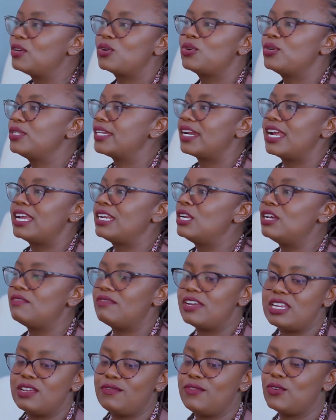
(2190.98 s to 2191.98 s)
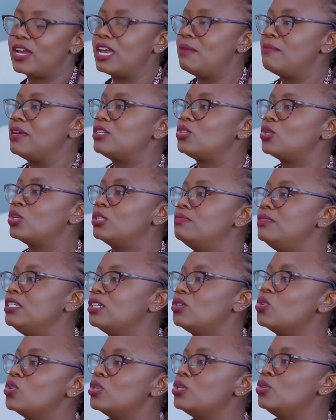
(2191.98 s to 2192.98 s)
Because right now, even if you came and told
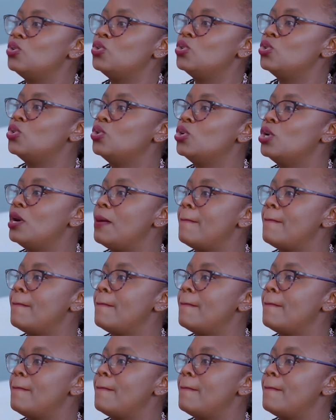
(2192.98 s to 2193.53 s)
me, go do